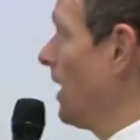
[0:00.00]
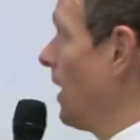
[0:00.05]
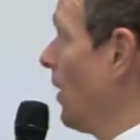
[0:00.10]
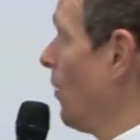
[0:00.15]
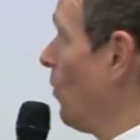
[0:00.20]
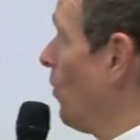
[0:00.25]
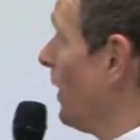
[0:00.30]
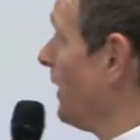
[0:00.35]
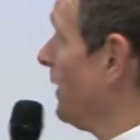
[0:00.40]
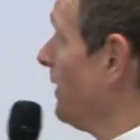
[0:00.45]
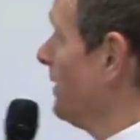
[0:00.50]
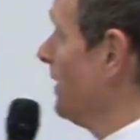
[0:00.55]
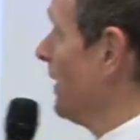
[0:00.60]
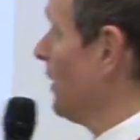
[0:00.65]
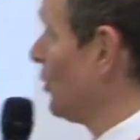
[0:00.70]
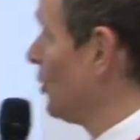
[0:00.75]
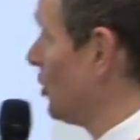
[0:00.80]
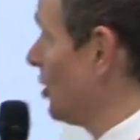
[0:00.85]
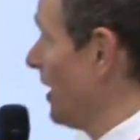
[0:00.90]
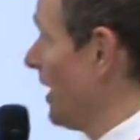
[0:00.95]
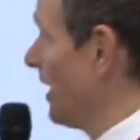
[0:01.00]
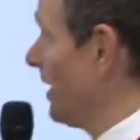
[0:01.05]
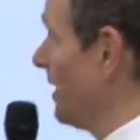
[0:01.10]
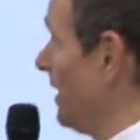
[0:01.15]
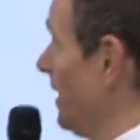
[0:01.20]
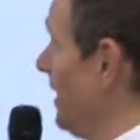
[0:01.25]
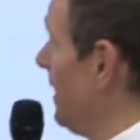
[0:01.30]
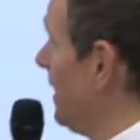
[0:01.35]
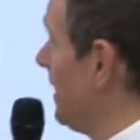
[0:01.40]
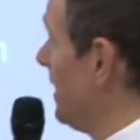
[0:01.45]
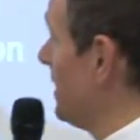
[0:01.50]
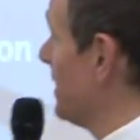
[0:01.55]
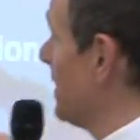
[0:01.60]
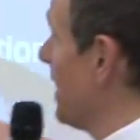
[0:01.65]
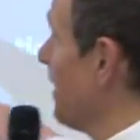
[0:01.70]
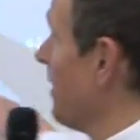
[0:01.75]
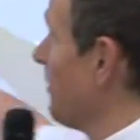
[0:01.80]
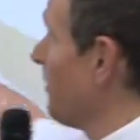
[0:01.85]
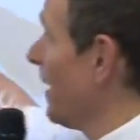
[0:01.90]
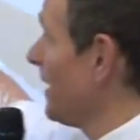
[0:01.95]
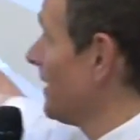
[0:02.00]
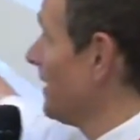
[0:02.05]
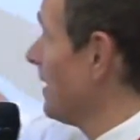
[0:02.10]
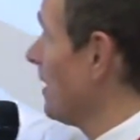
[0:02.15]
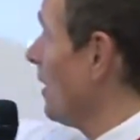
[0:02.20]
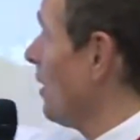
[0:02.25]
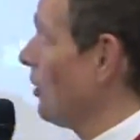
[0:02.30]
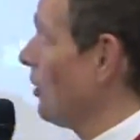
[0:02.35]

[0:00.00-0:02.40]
And one such technique is hepatic